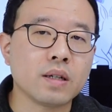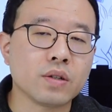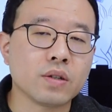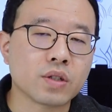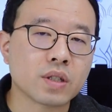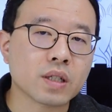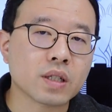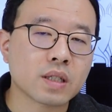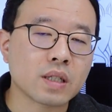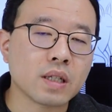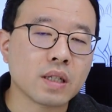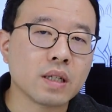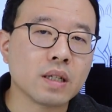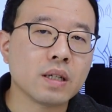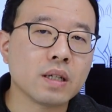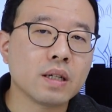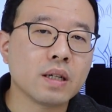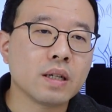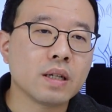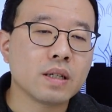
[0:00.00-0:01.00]

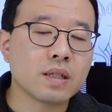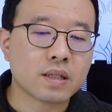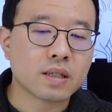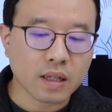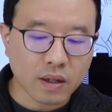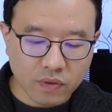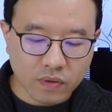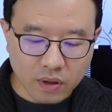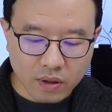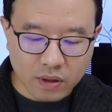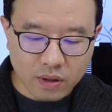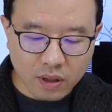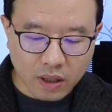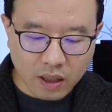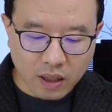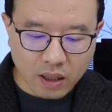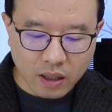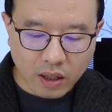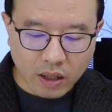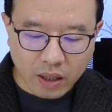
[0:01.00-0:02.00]
67
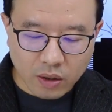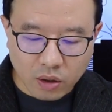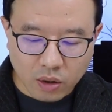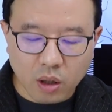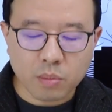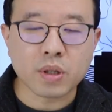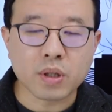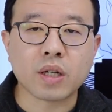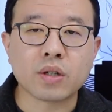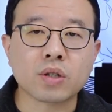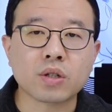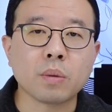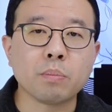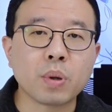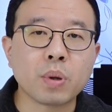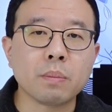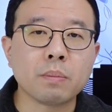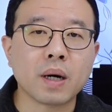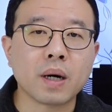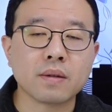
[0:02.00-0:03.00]
nomination
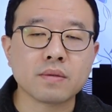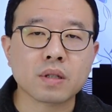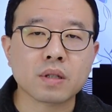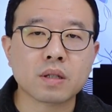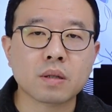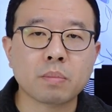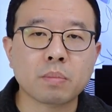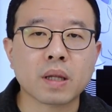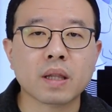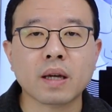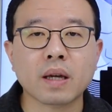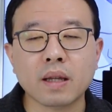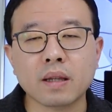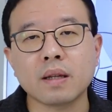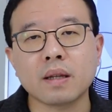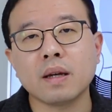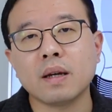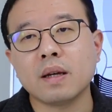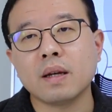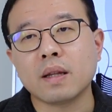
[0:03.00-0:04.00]
per month, but
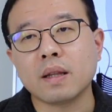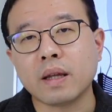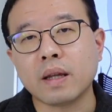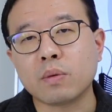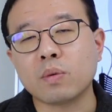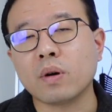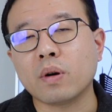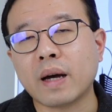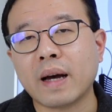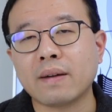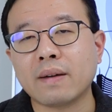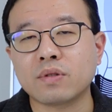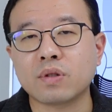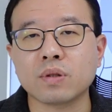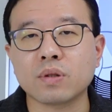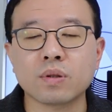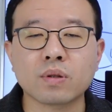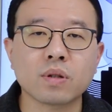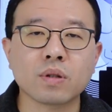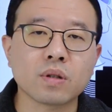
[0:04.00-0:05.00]
then they will have
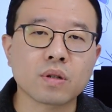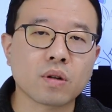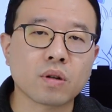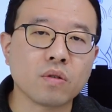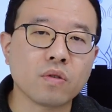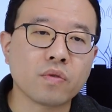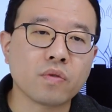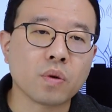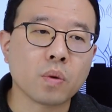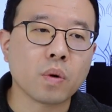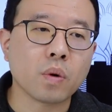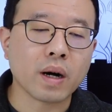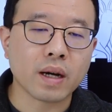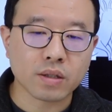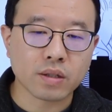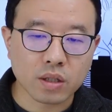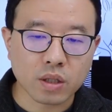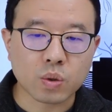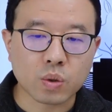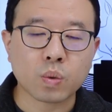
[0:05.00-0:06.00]
to go for
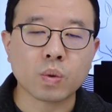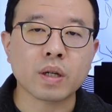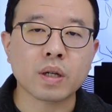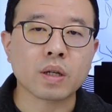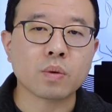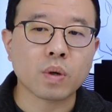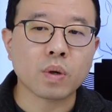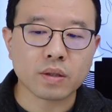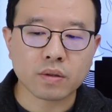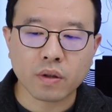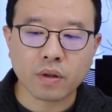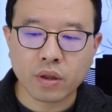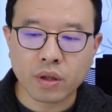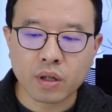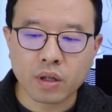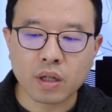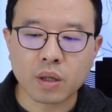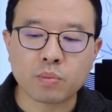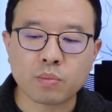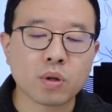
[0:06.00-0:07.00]
120,
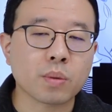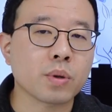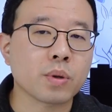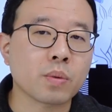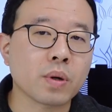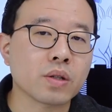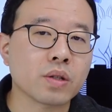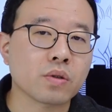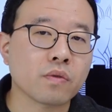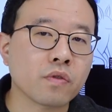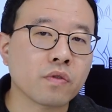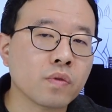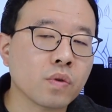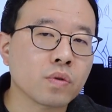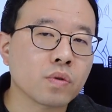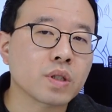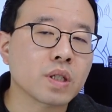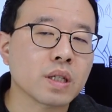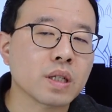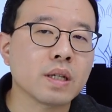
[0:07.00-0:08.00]
130, probably
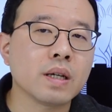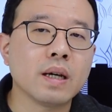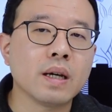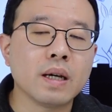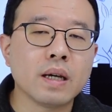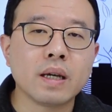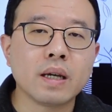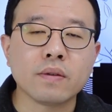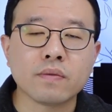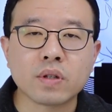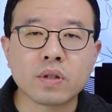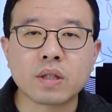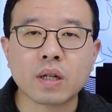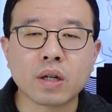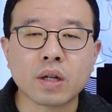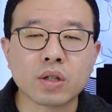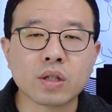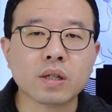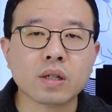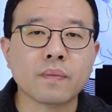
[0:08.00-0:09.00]
140
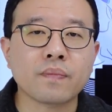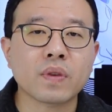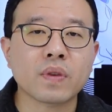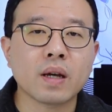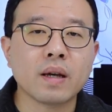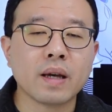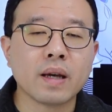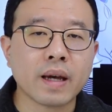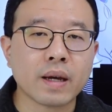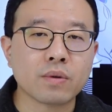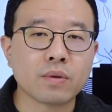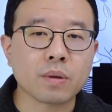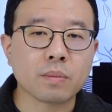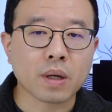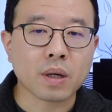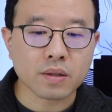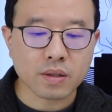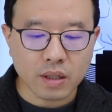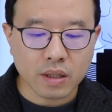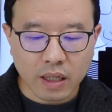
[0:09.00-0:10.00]
invitation every
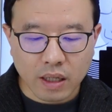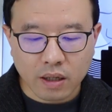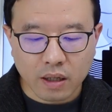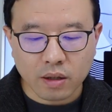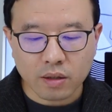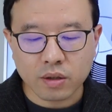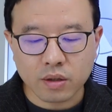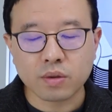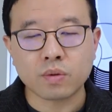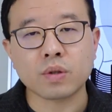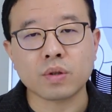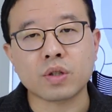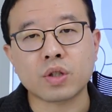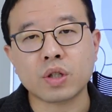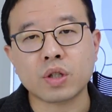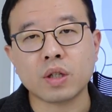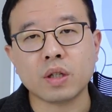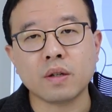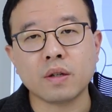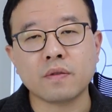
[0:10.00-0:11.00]
month in order to
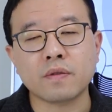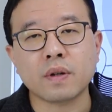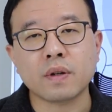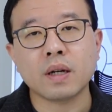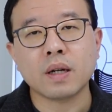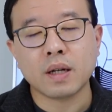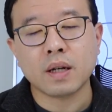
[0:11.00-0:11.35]
achieve